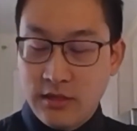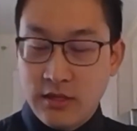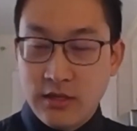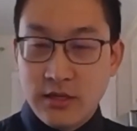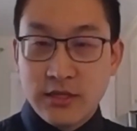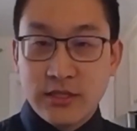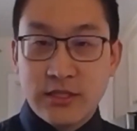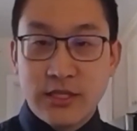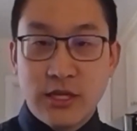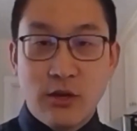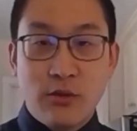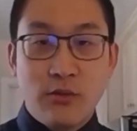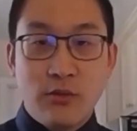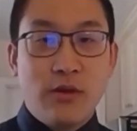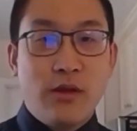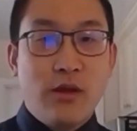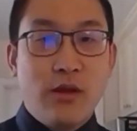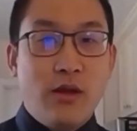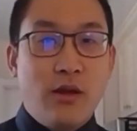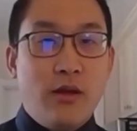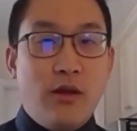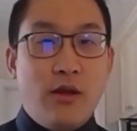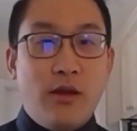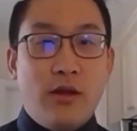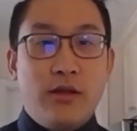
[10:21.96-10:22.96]
So
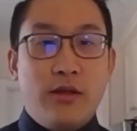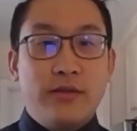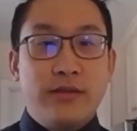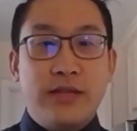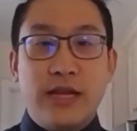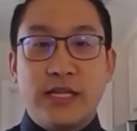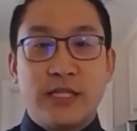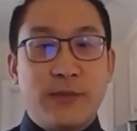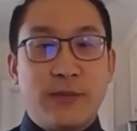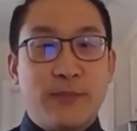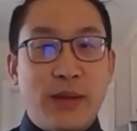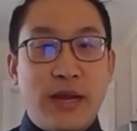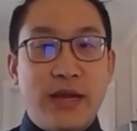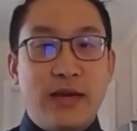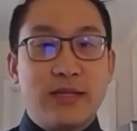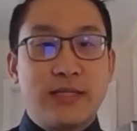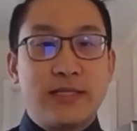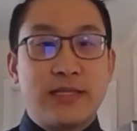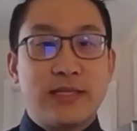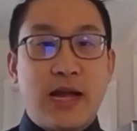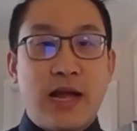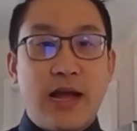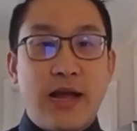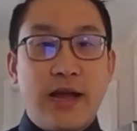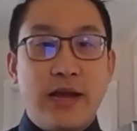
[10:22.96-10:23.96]
that debate
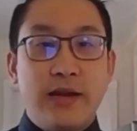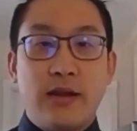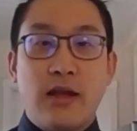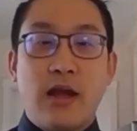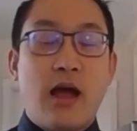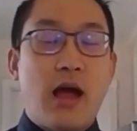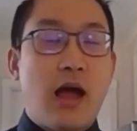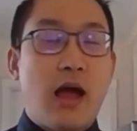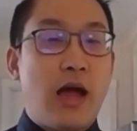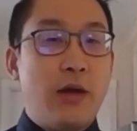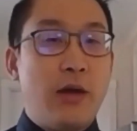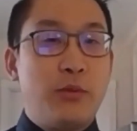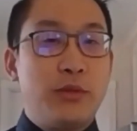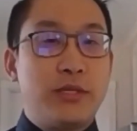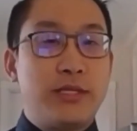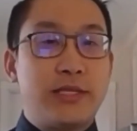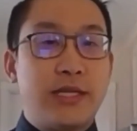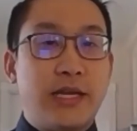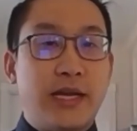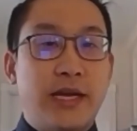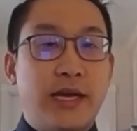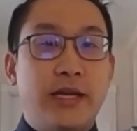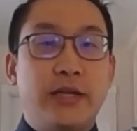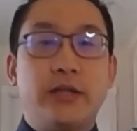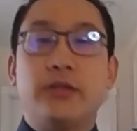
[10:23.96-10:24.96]
aside, I would
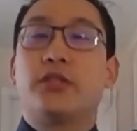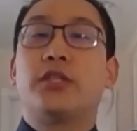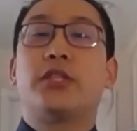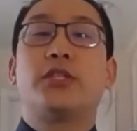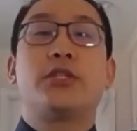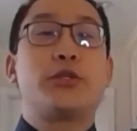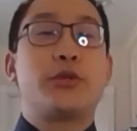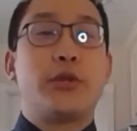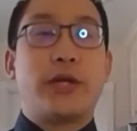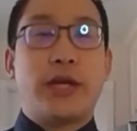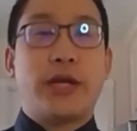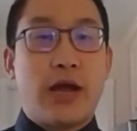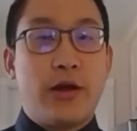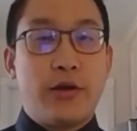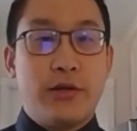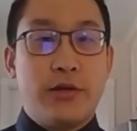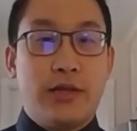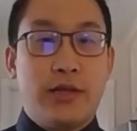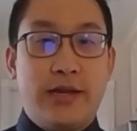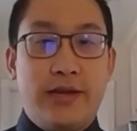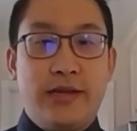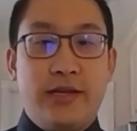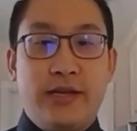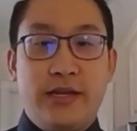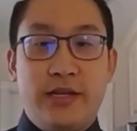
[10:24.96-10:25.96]
say just drink how you
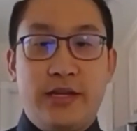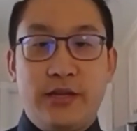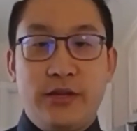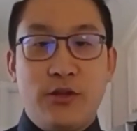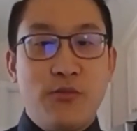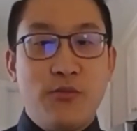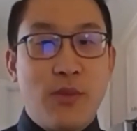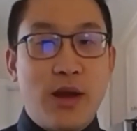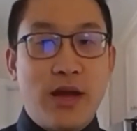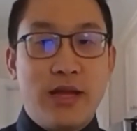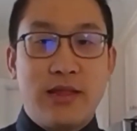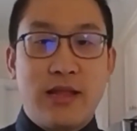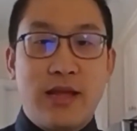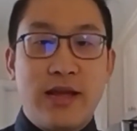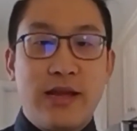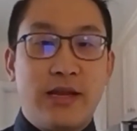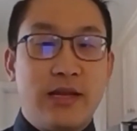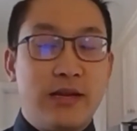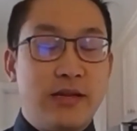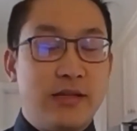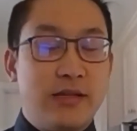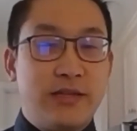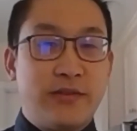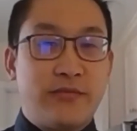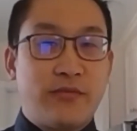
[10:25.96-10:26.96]
like it. You might like
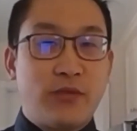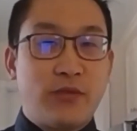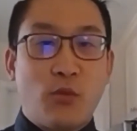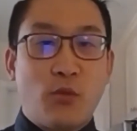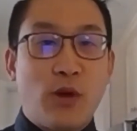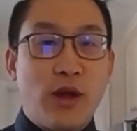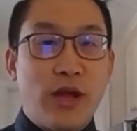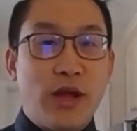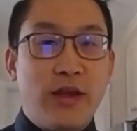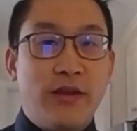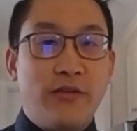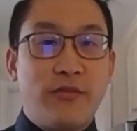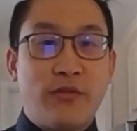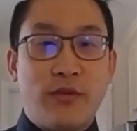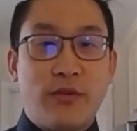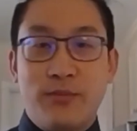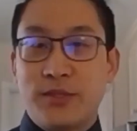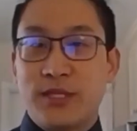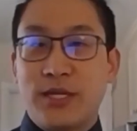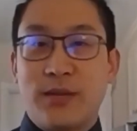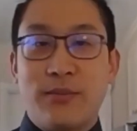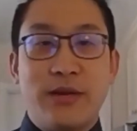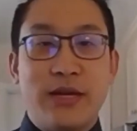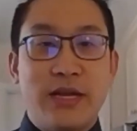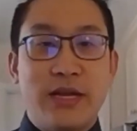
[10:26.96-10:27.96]
it a different way from
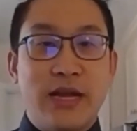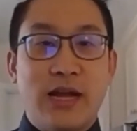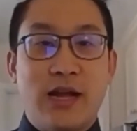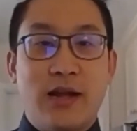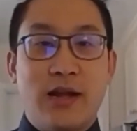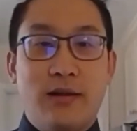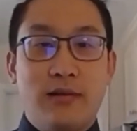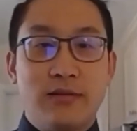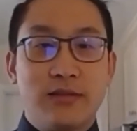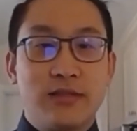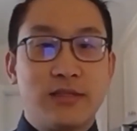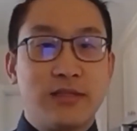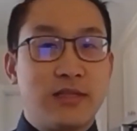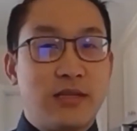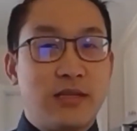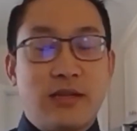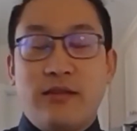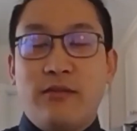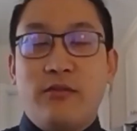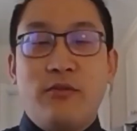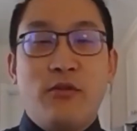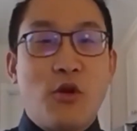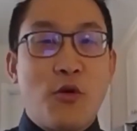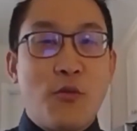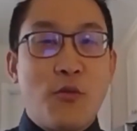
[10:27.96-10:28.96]
somebody else.
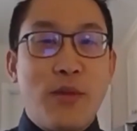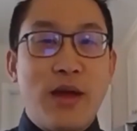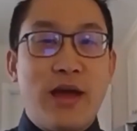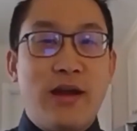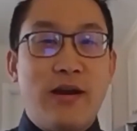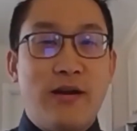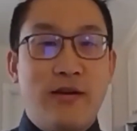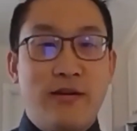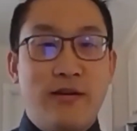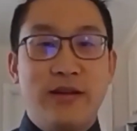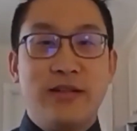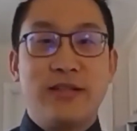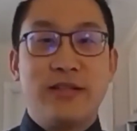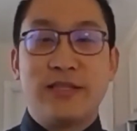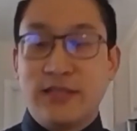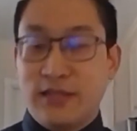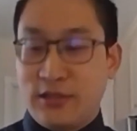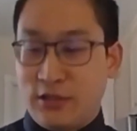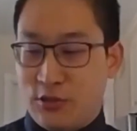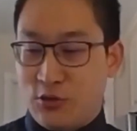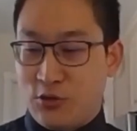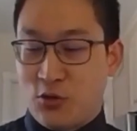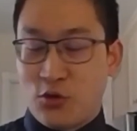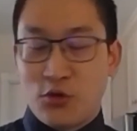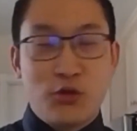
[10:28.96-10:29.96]
No matter, it's
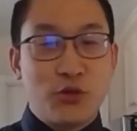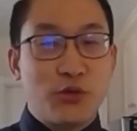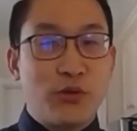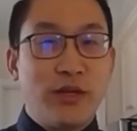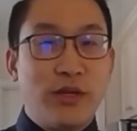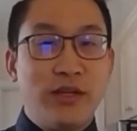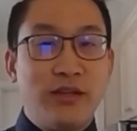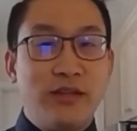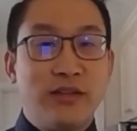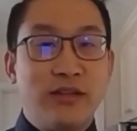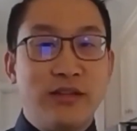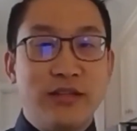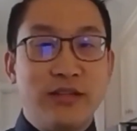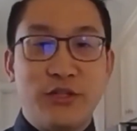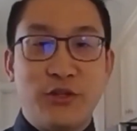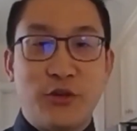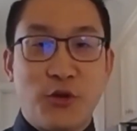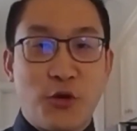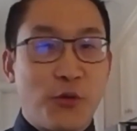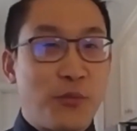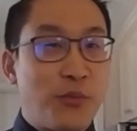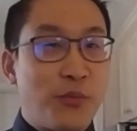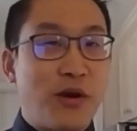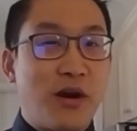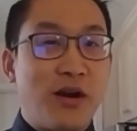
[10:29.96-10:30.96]
your drink, it's
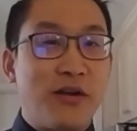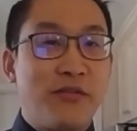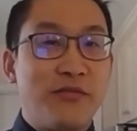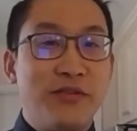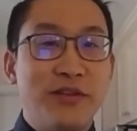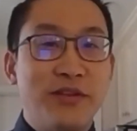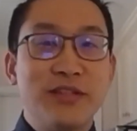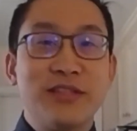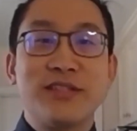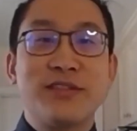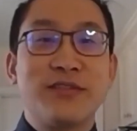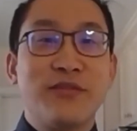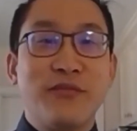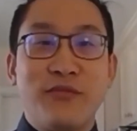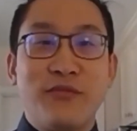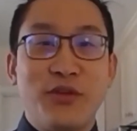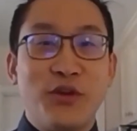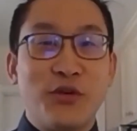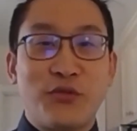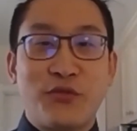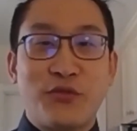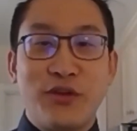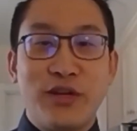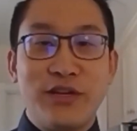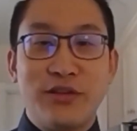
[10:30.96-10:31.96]
your preference.
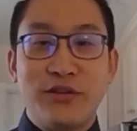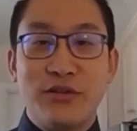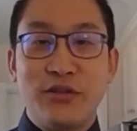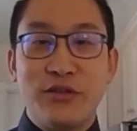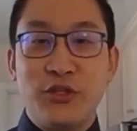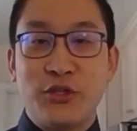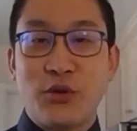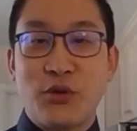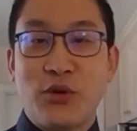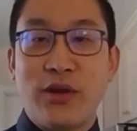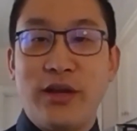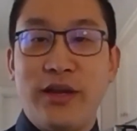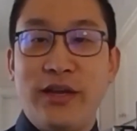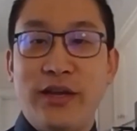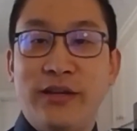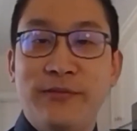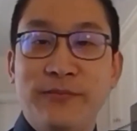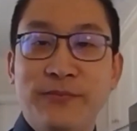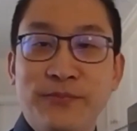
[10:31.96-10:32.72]
Feel free to enjoy.